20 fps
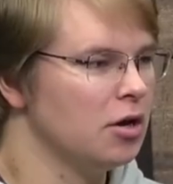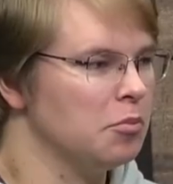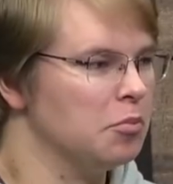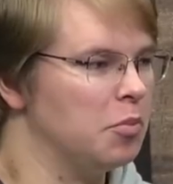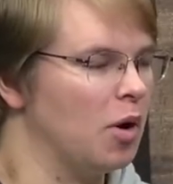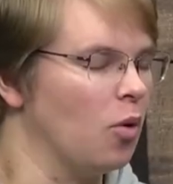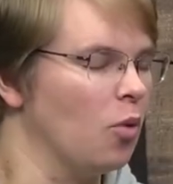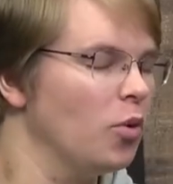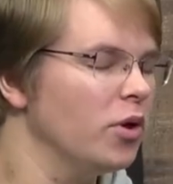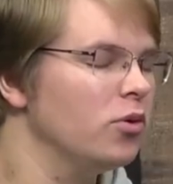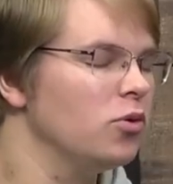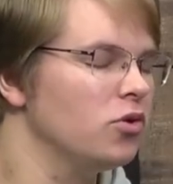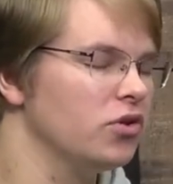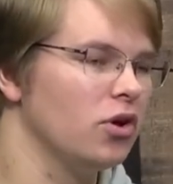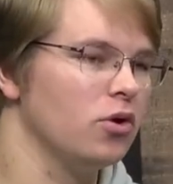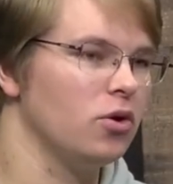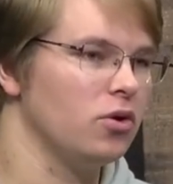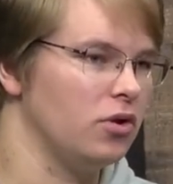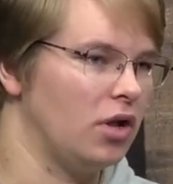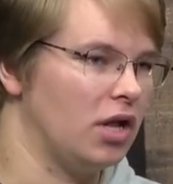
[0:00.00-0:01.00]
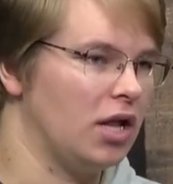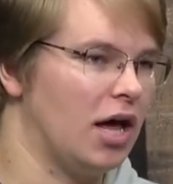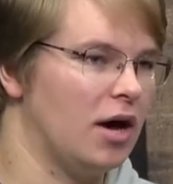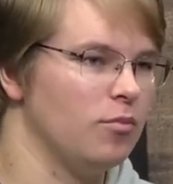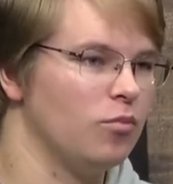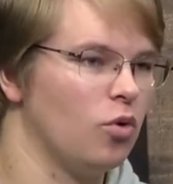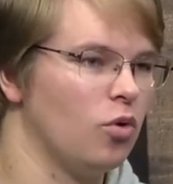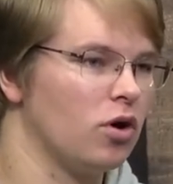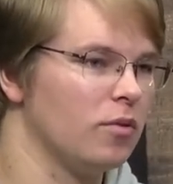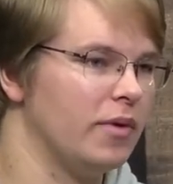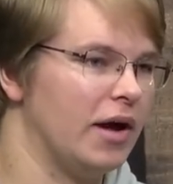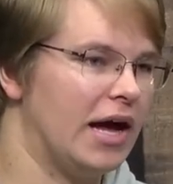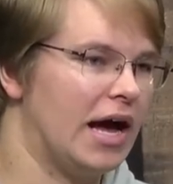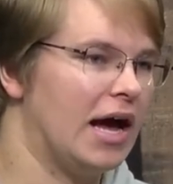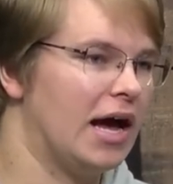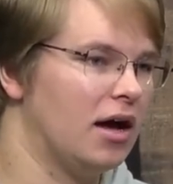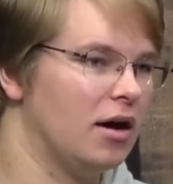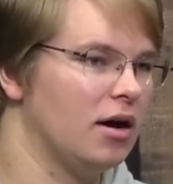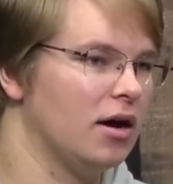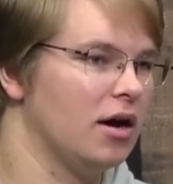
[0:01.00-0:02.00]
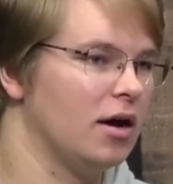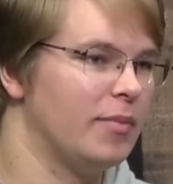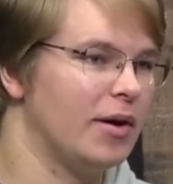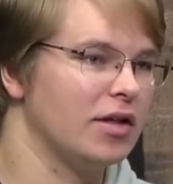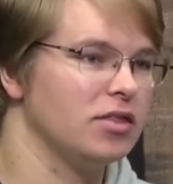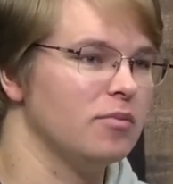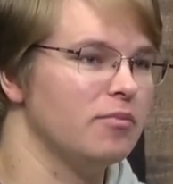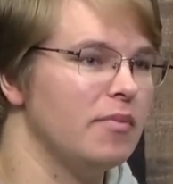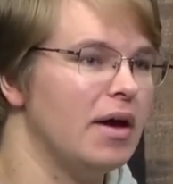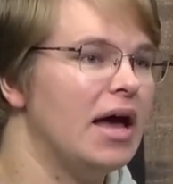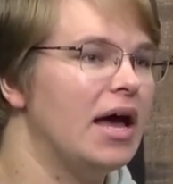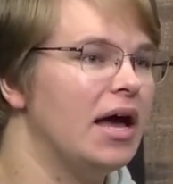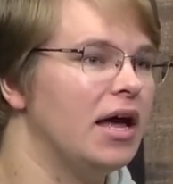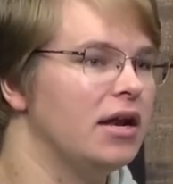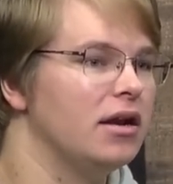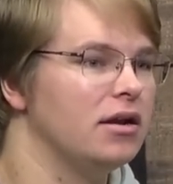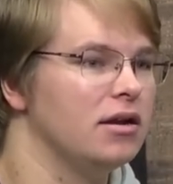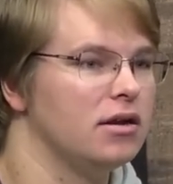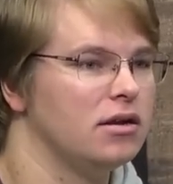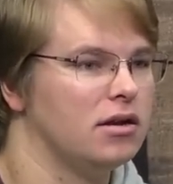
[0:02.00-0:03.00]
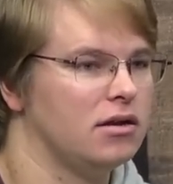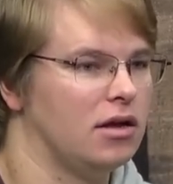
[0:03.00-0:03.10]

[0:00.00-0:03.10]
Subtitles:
But we will know a lot more about the men